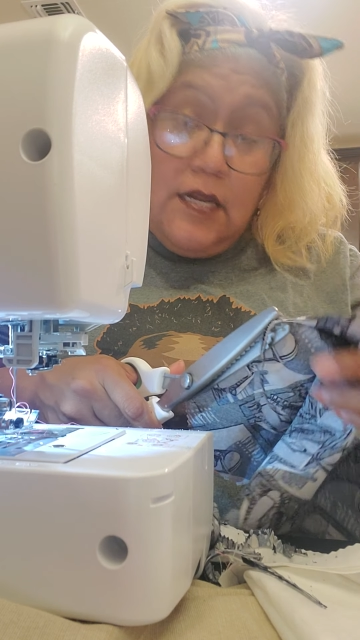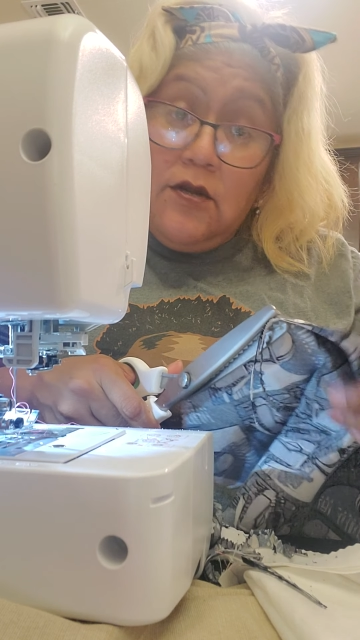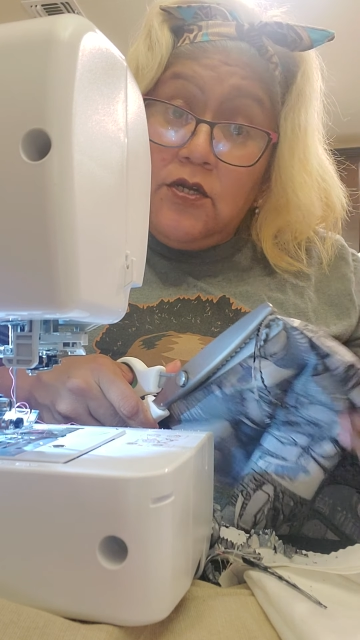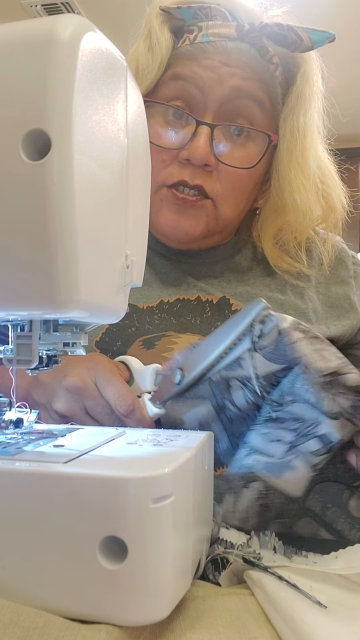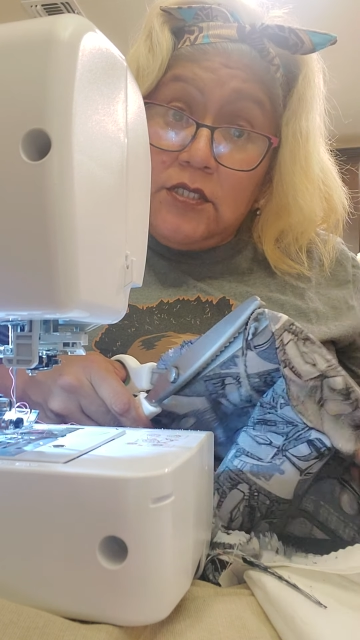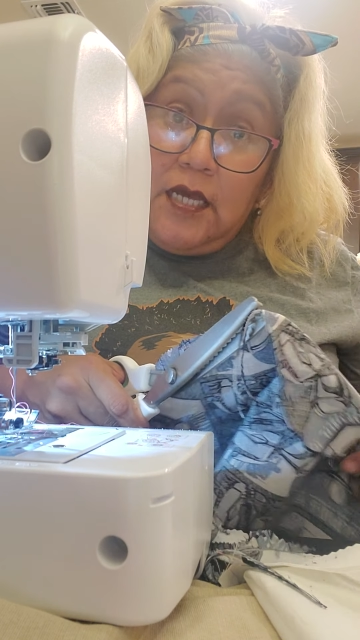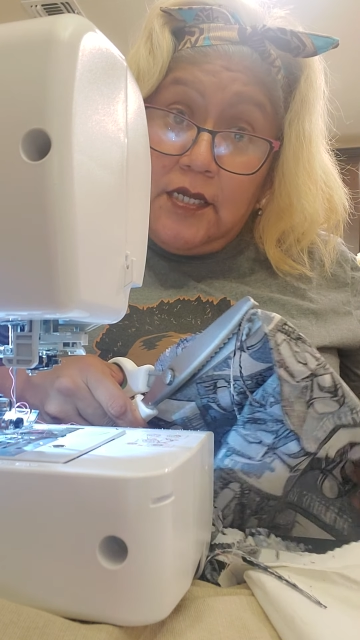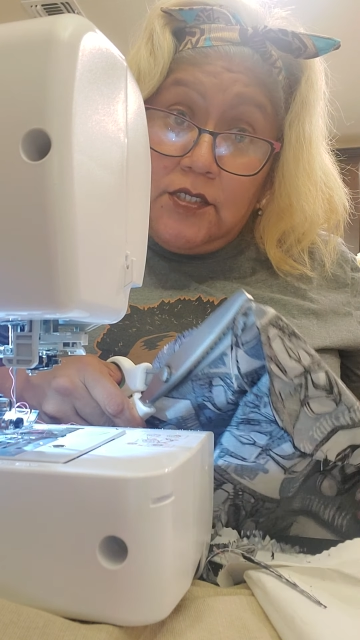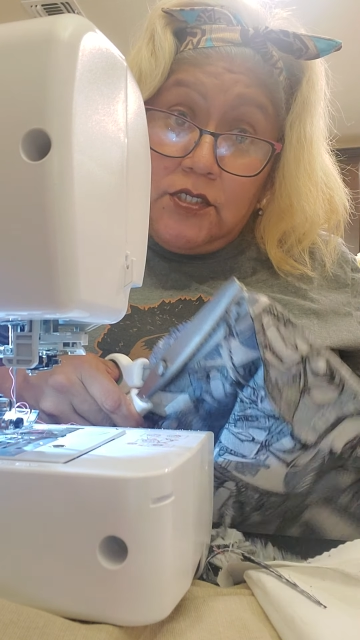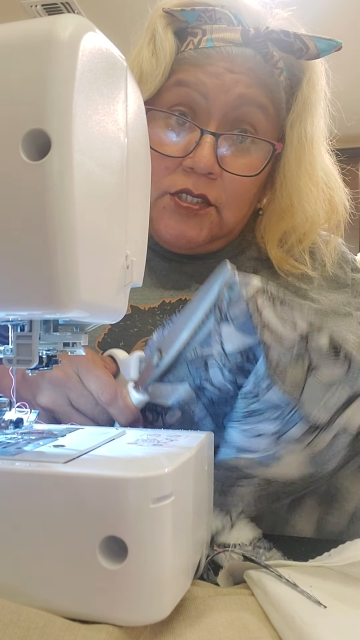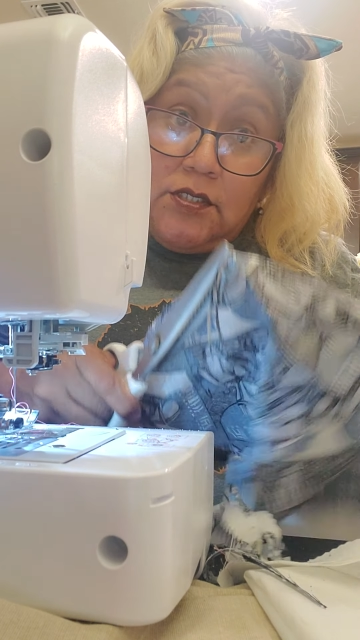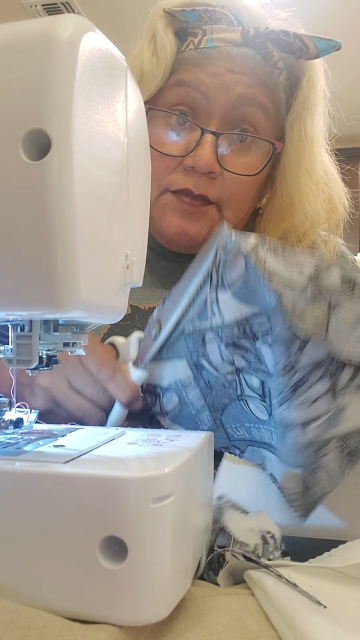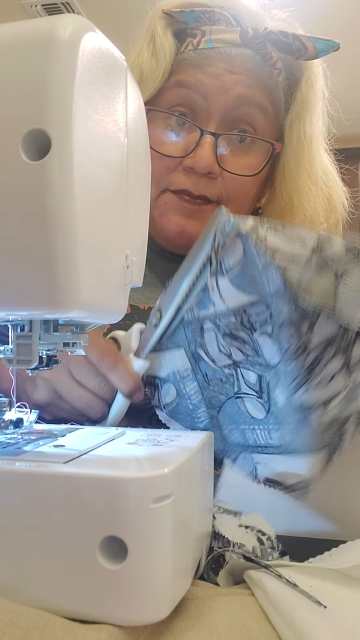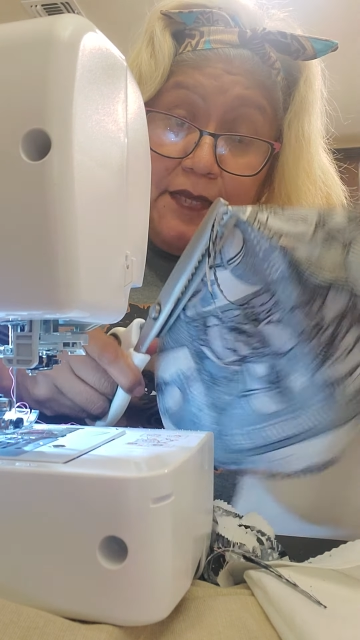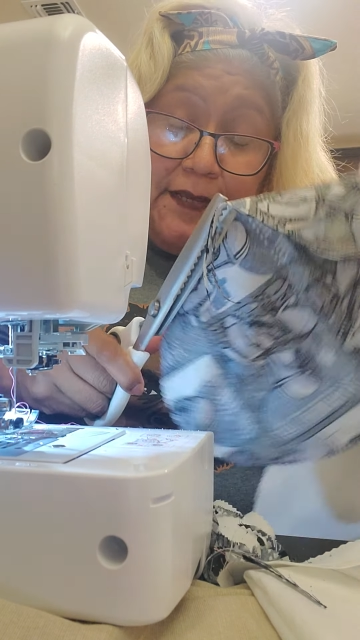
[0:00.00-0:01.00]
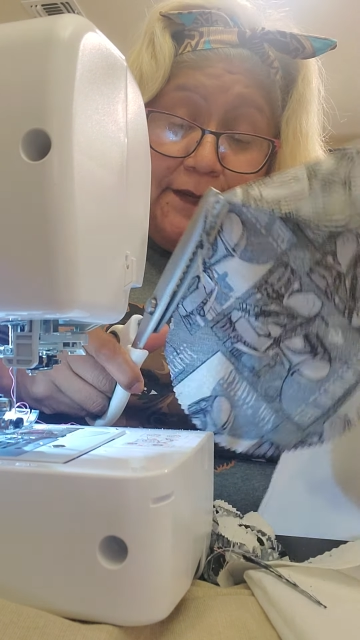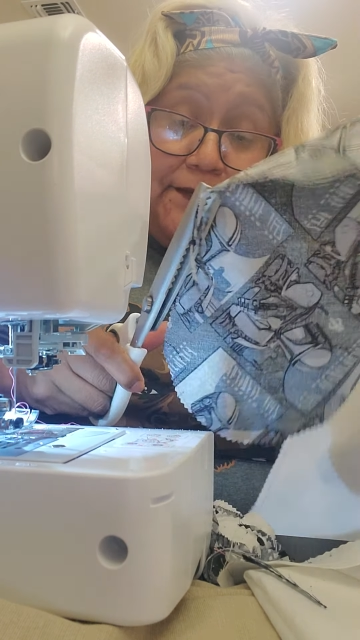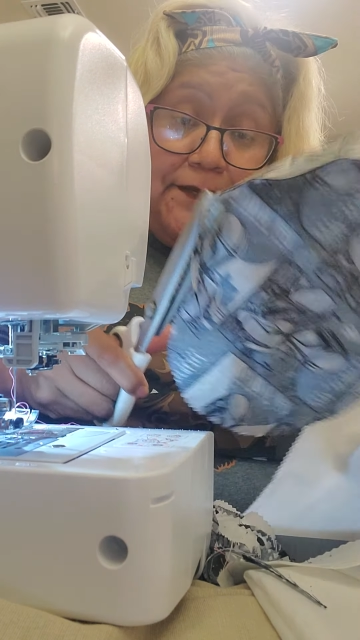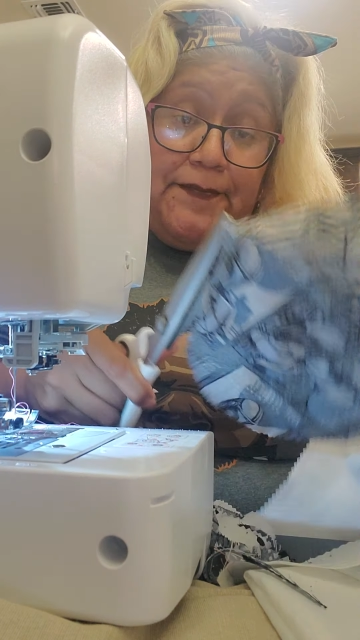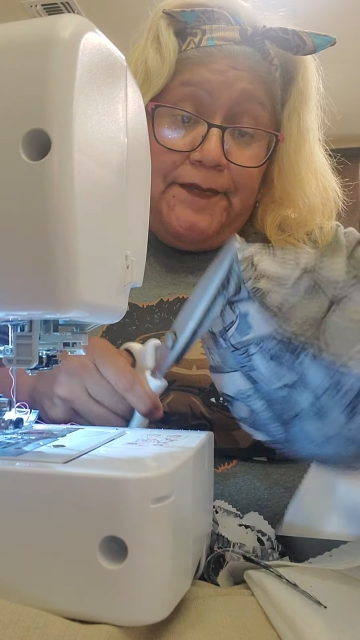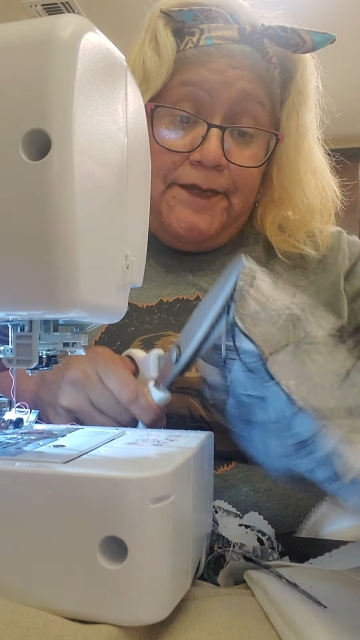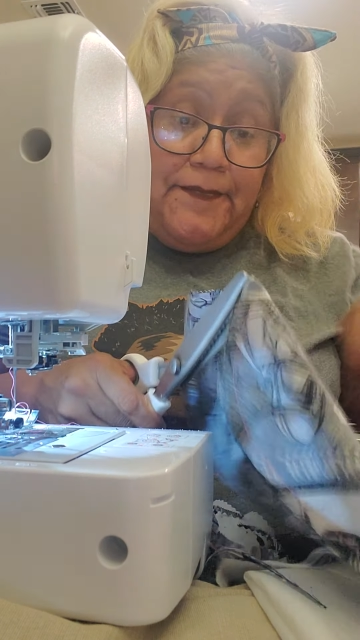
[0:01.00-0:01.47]
or is that just me?
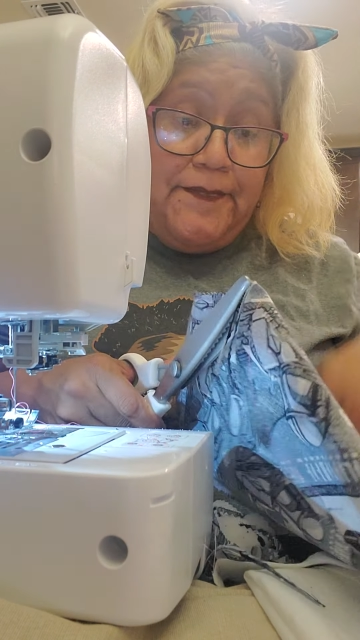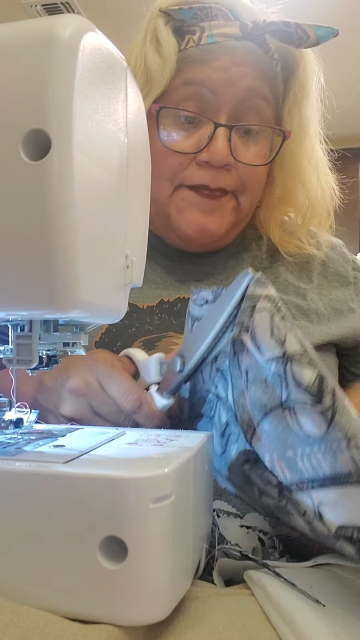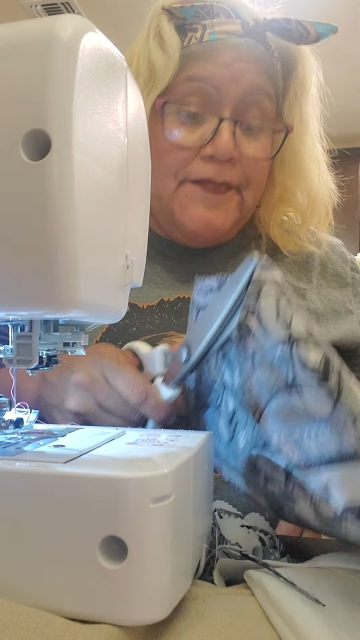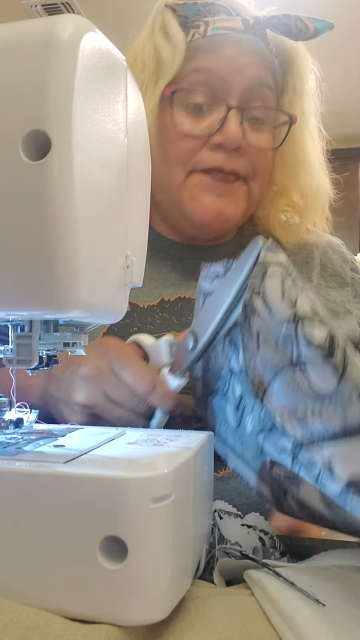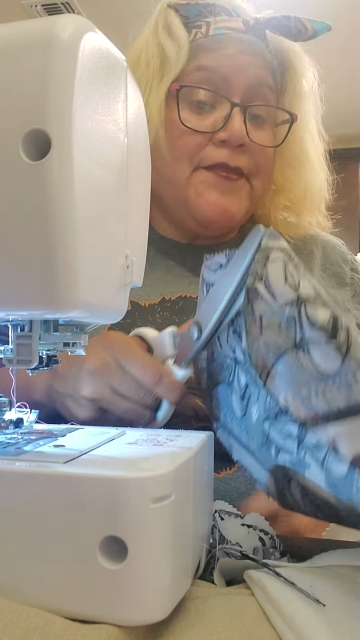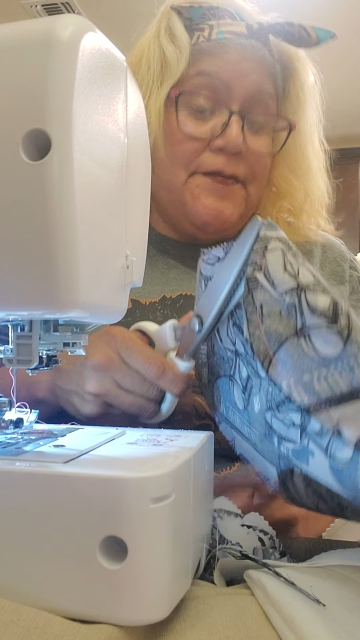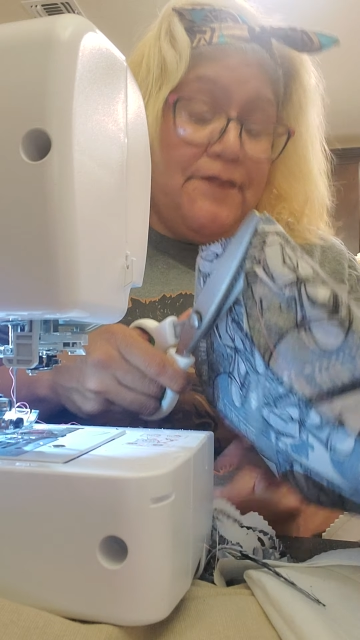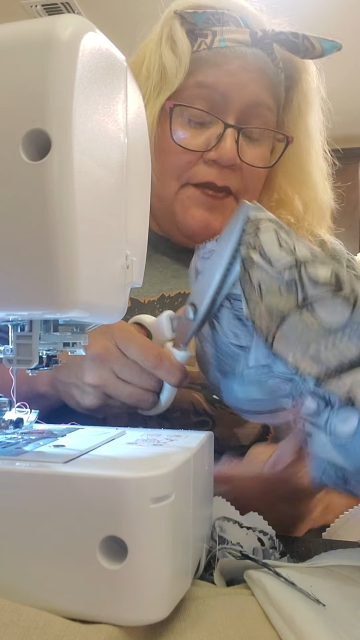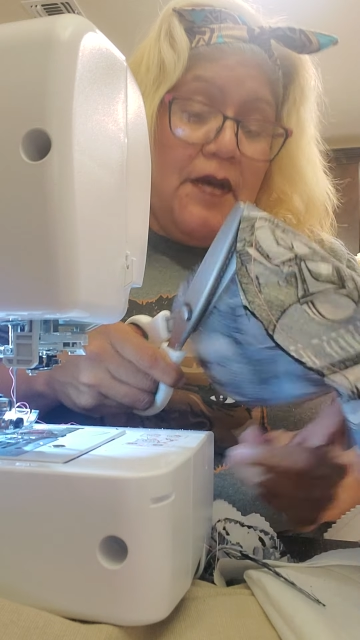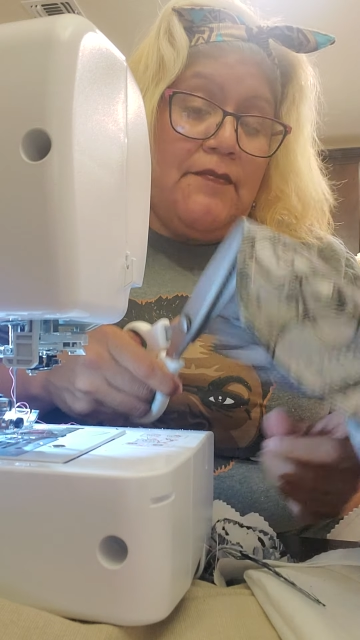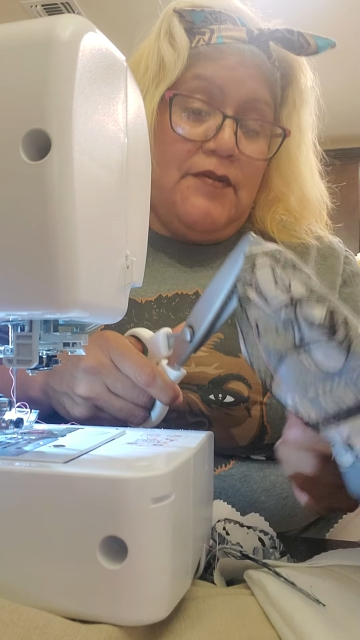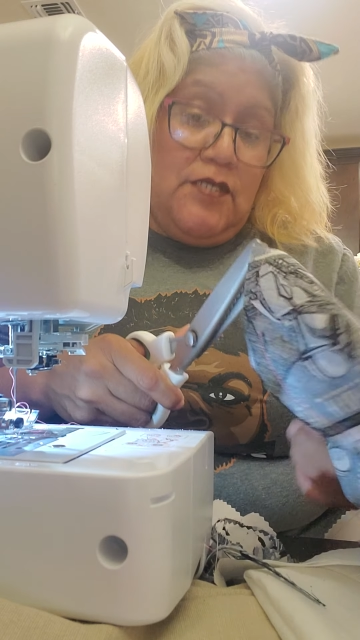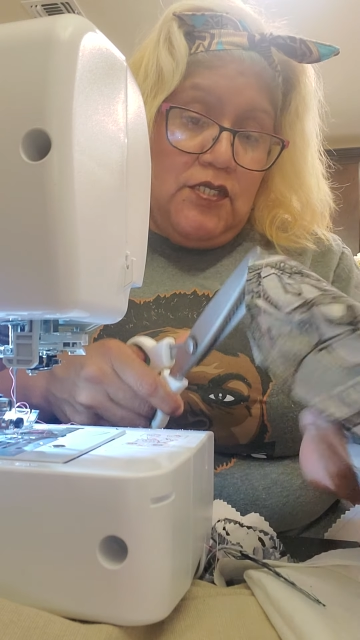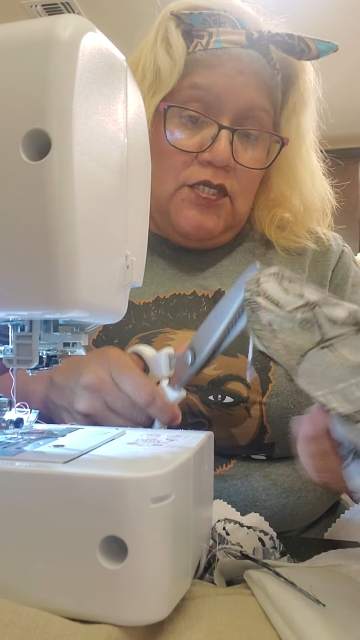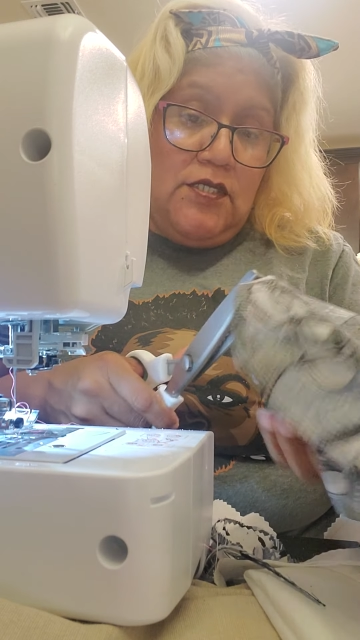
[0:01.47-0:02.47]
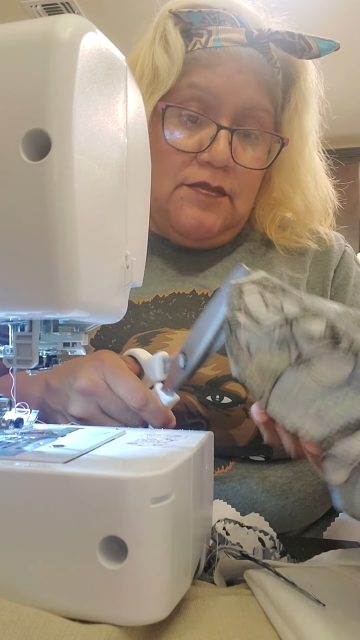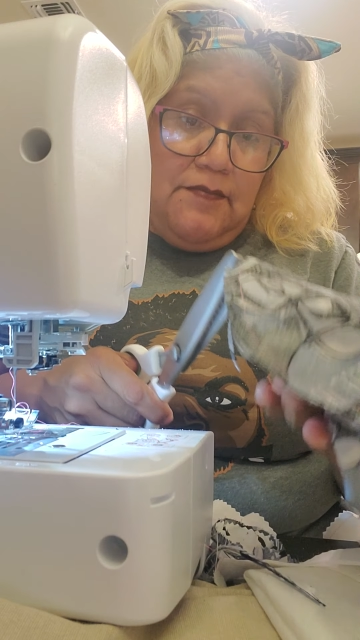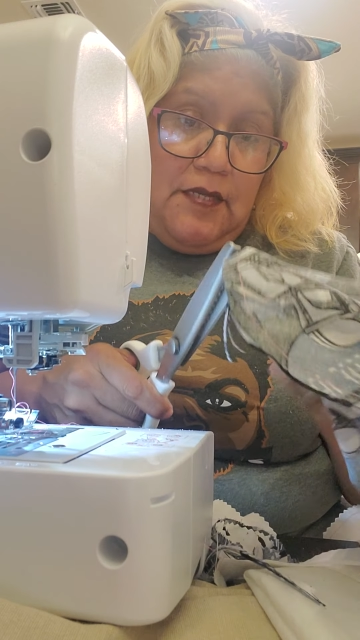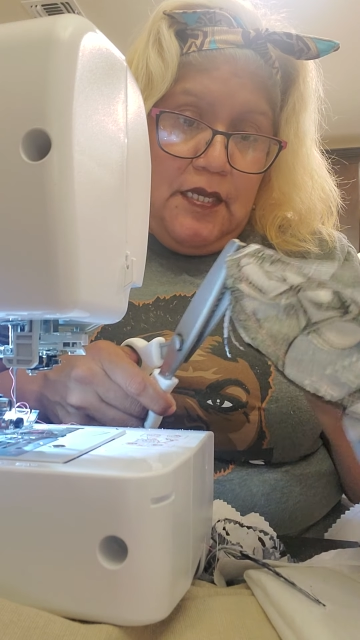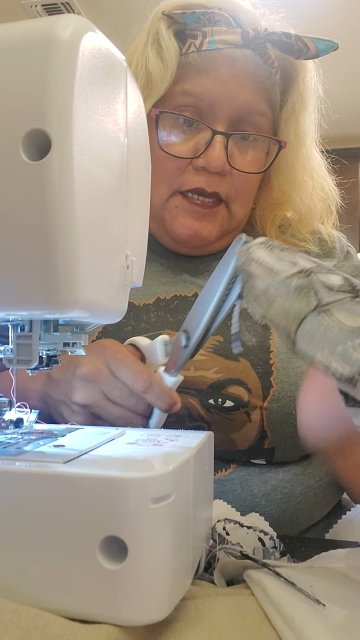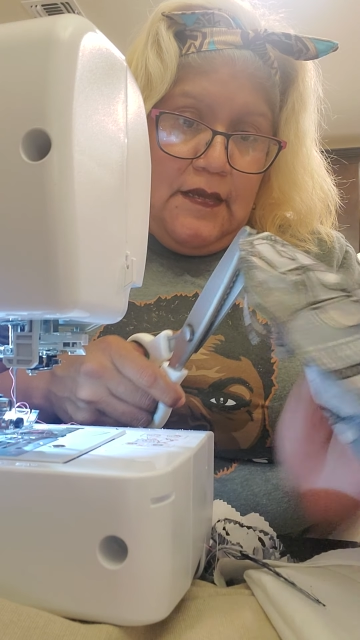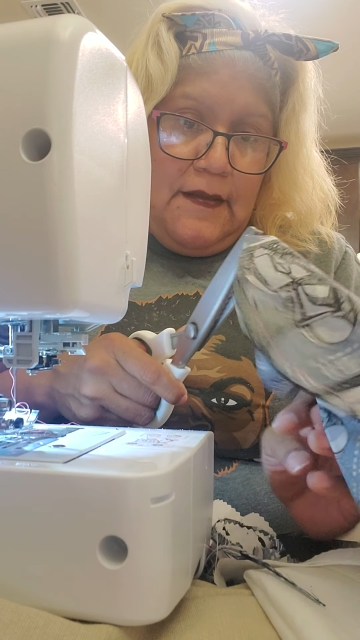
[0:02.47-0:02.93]
Probably just
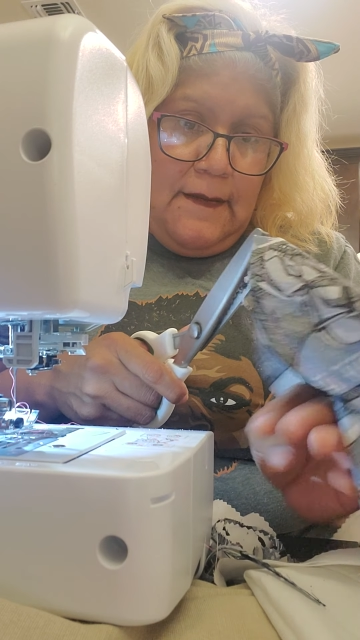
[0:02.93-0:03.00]
me.